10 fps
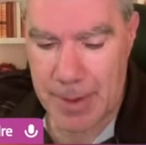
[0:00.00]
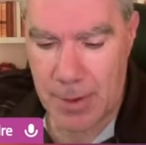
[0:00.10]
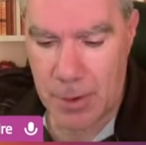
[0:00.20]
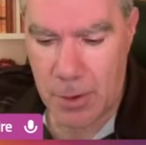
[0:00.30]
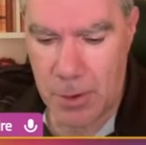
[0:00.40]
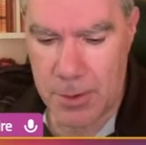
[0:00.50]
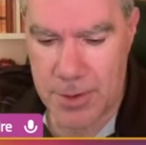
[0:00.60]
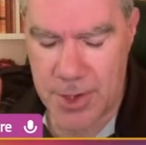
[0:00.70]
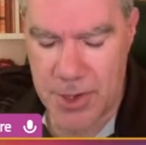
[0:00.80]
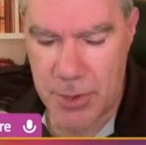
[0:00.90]
whole
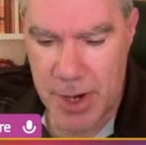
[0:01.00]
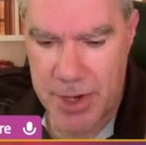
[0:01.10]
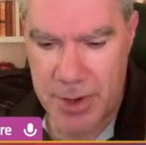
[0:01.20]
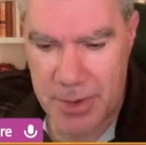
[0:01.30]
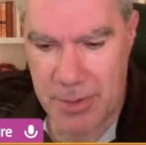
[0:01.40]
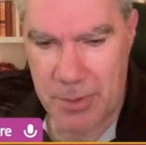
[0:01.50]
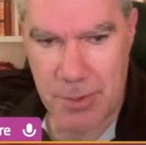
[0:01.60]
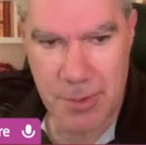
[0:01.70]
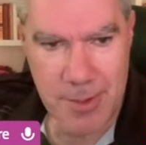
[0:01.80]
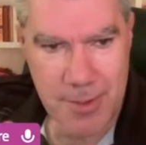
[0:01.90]
situation
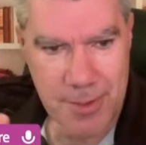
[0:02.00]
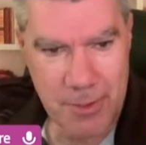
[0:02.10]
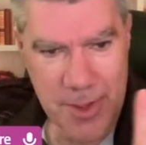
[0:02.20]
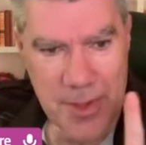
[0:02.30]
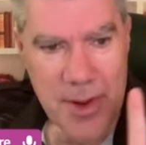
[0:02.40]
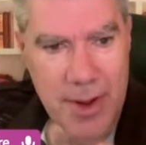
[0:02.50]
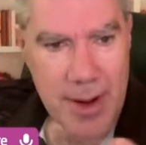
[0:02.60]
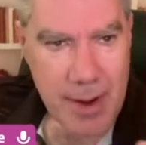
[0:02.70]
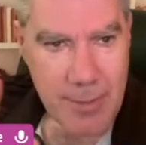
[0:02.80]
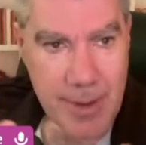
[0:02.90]
with their
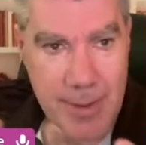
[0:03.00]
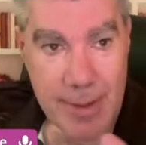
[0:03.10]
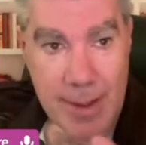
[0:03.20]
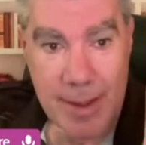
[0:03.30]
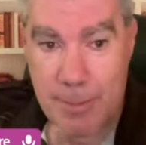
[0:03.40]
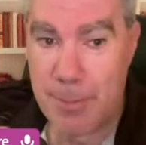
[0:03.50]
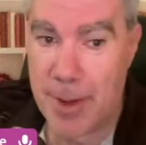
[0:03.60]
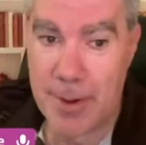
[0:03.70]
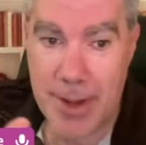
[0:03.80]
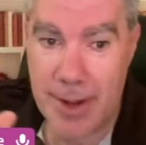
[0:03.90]
government. They
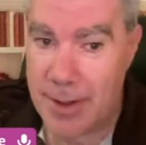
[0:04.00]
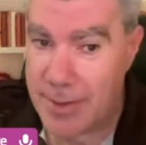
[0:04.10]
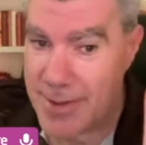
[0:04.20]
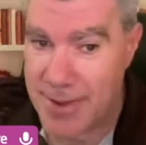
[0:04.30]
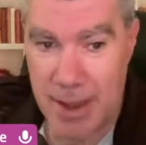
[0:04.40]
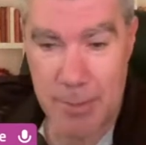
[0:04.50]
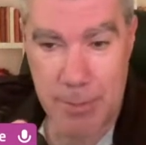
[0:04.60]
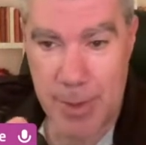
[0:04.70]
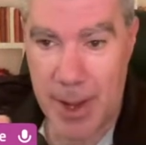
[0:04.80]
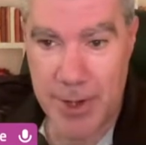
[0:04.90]
better get on the same
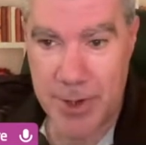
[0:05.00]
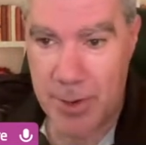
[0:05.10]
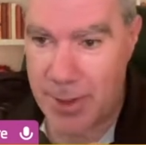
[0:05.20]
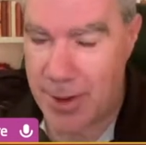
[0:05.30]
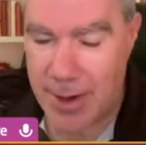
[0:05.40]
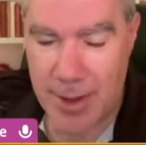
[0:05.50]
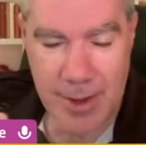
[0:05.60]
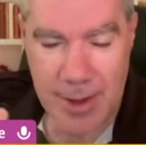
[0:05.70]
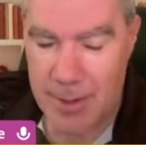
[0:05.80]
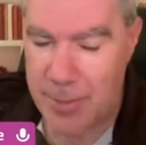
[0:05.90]
page or they're going to,
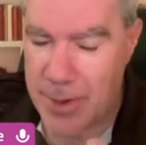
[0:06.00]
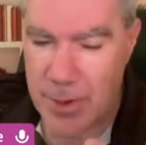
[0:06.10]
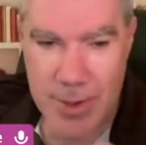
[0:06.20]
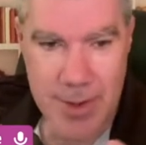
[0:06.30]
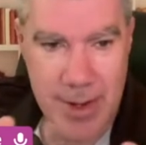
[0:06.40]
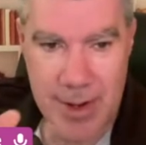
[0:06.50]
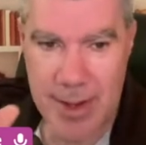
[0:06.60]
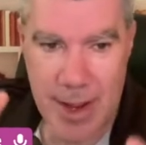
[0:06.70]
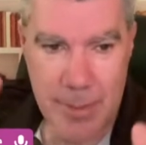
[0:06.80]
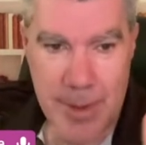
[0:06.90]
Bitcoin's going to
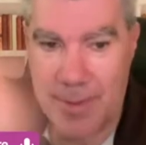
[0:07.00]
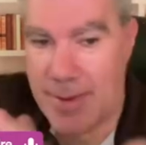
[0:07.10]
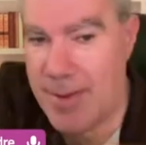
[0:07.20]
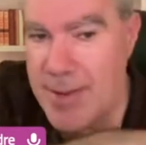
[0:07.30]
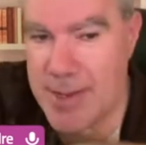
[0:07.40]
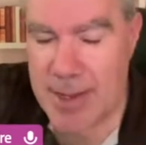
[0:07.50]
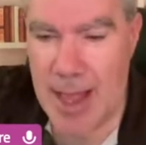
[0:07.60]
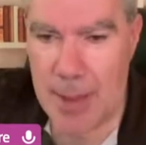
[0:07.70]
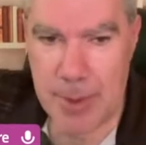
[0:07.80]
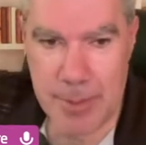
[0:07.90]
come and
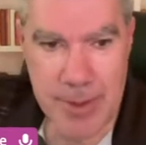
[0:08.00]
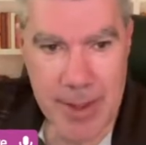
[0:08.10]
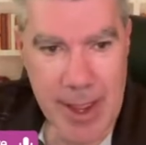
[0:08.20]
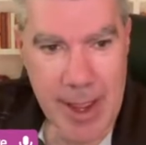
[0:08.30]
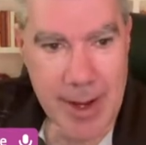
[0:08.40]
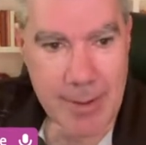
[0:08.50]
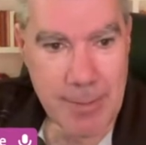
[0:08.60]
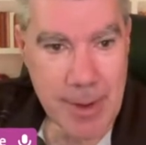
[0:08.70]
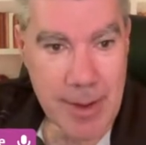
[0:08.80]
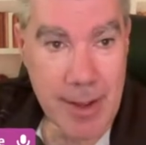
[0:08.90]
slap them in the head.
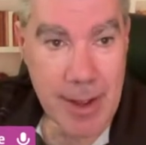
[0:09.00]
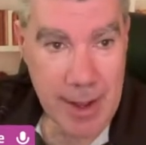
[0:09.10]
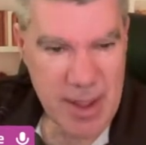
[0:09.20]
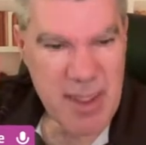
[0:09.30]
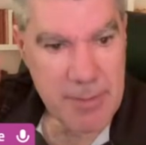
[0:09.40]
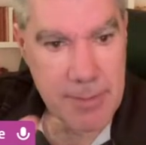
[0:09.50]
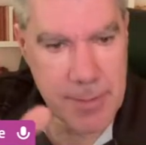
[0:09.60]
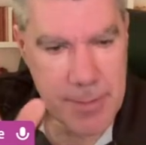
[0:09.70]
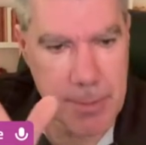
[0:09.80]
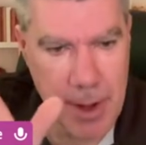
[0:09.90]

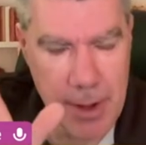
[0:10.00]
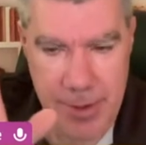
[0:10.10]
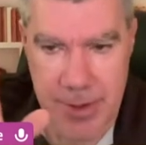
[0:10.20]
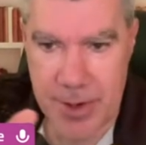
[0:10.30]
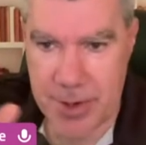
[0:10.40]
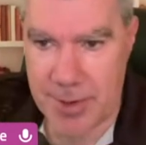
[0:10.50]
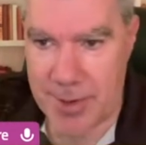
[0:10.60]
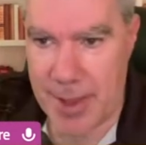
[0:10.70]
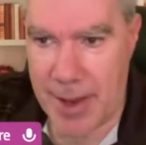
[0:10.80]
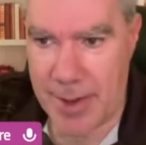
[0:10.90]
The politicians,
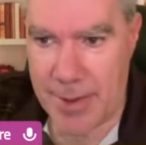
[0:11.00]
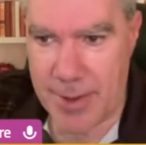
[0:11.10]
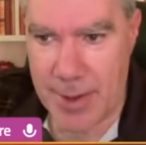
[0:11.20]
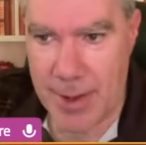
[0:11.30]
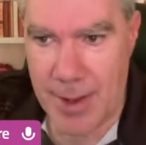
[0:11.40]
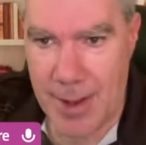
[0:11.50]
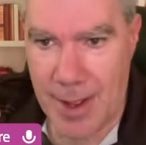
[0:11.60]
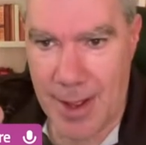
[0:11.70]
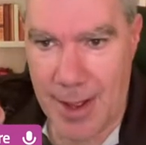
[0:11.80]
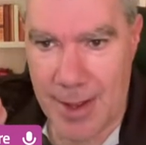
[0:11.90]
that is,
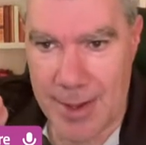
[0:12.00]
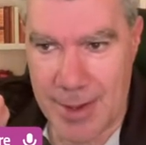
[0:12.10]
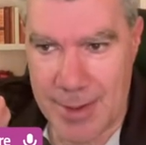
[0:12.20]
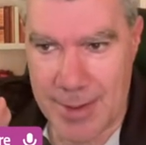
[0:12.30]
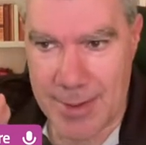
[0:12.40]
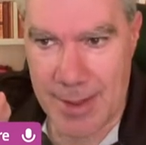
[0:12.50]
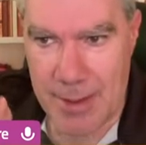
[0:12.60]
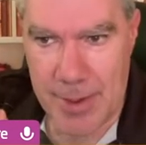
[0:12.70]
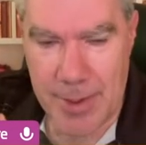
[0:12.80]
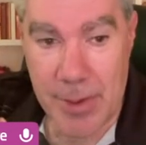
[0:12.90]
because
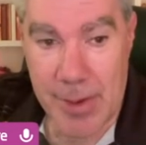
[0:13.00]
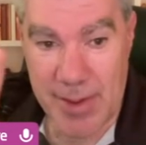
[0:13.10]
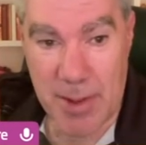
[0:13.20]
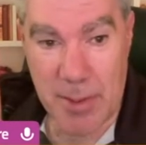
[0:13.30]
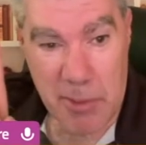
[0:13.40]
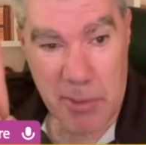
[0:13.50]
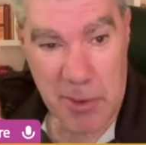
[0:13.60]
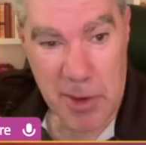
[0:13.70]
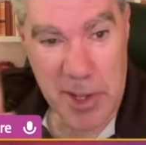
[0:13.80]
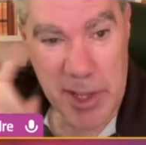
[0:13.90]
they've been doing some
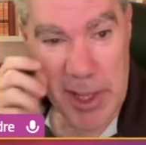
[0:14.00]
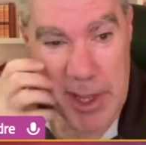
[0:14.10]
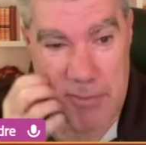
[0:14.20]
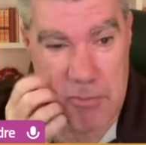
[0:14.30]
really